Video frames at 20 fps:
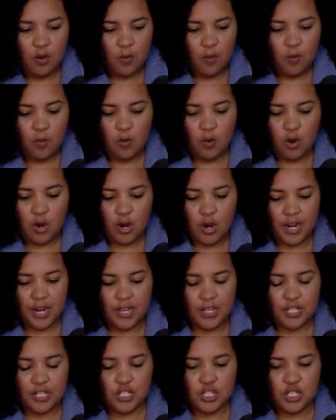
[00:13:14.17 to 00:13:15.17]

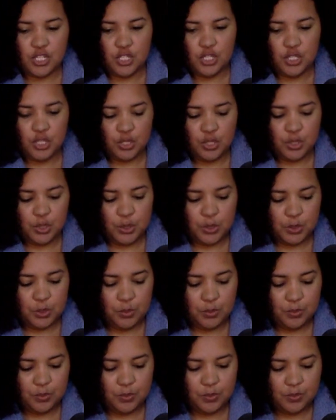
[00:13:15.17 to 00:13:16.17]
or
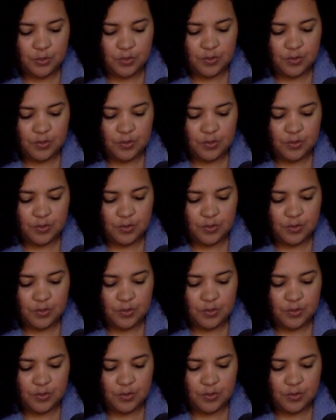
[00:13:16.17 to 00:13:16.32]
2.